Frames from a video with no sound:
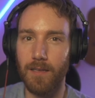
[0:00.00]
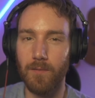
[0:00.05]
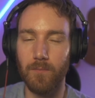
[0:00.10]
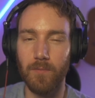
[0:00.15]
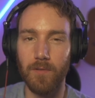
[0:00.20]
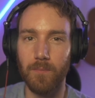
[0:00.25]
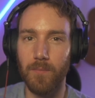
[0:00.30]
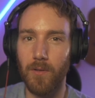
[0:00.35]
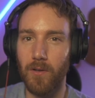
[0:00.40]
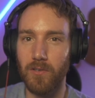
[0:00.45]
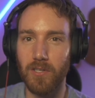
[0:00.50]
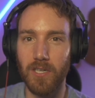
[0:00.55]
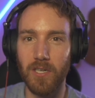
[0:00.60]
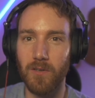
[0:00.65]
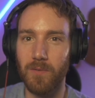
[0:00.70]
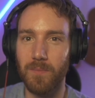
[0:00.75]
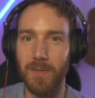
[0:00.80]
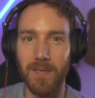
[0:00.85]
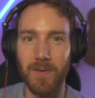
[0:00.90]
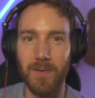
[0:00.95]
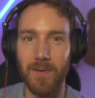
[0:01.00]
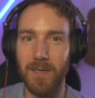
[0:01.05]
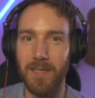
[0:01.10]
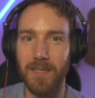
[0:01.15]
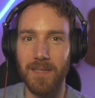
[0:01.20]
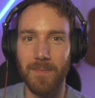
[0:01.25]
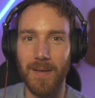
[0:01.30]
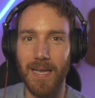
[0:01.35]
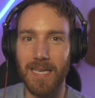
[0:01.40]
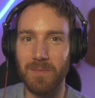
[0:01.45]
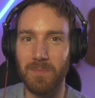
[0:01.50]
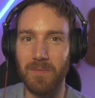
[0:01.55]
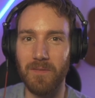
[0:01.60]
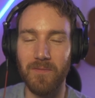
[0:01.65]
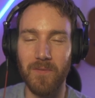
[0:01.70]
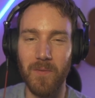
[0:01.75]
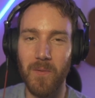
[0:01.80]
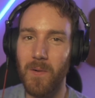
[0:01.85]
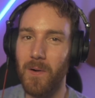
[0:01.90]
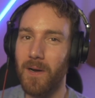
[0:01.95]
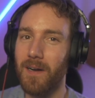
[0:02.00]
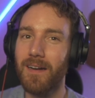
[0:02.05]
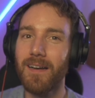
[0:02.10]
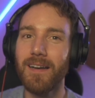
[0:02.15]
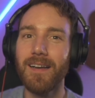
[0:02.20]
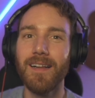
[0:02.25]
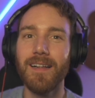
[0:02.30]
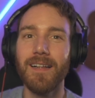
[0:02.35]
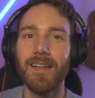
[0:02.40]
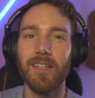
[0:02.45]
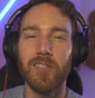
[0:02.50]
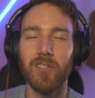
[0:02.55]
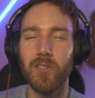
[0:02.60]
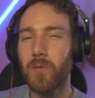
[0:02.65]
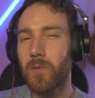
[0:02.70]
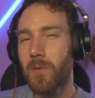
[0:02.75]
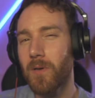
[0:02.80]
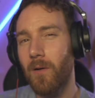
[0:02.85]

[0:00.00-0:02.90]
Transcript: with blockchain or Bitcoin in the past before. Do you not